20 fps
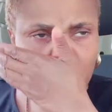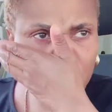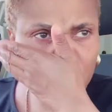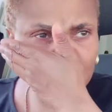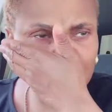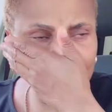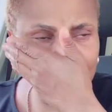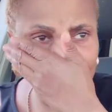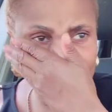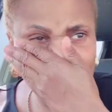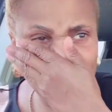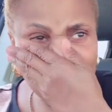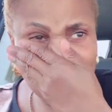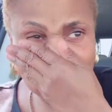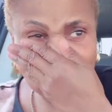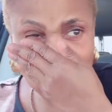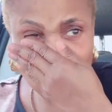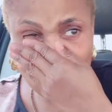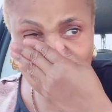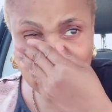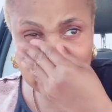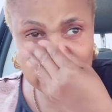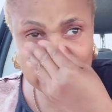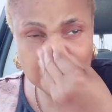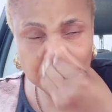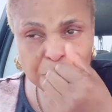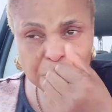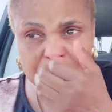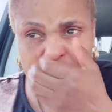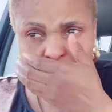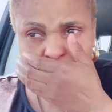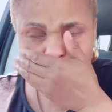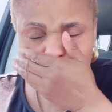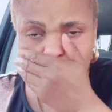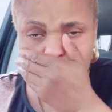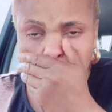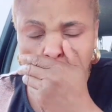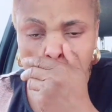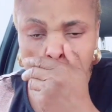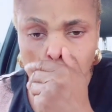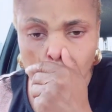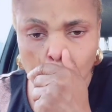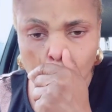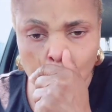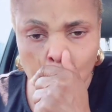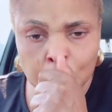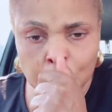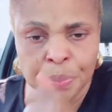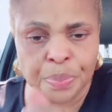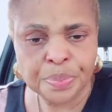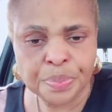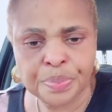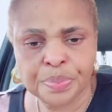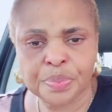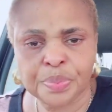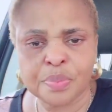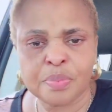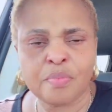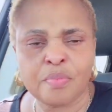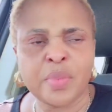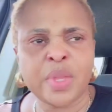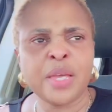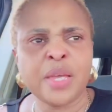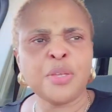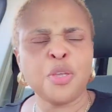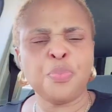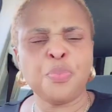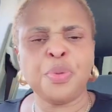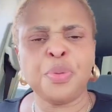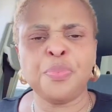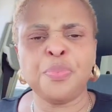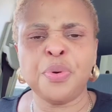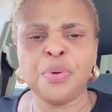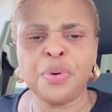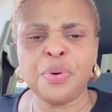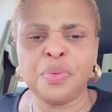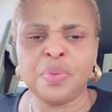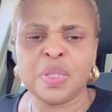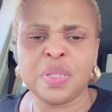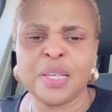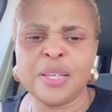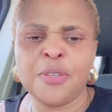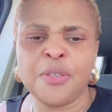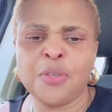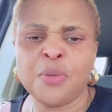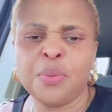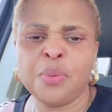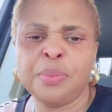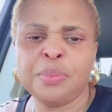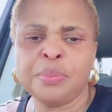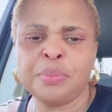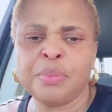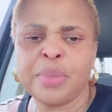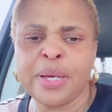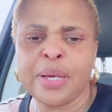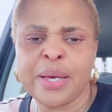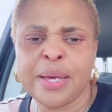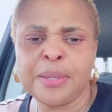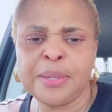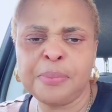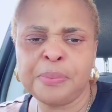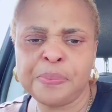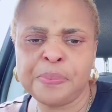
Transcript: Oh God, may her soul rest in peace. Thank you, people. Thank you. Bye.